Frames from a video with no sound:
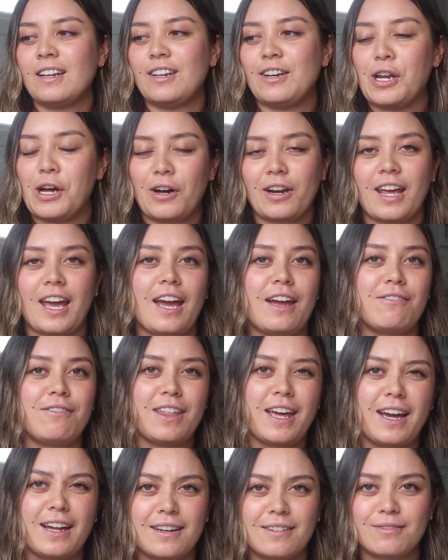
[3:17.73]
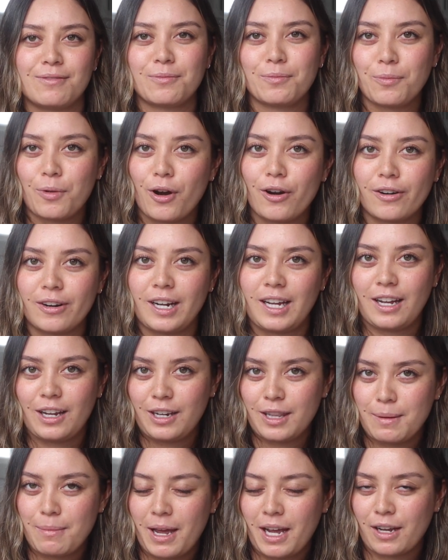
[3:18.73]
not have that worry
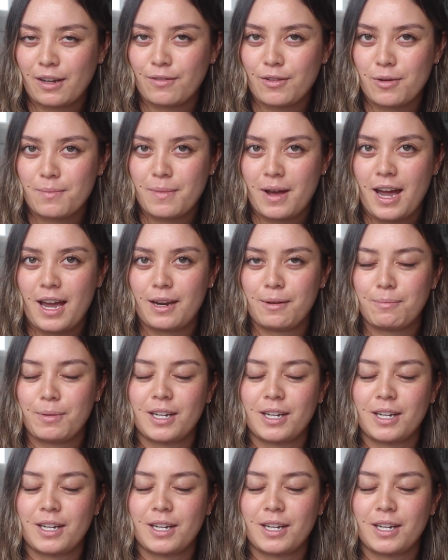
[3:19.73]
in the back of your mind,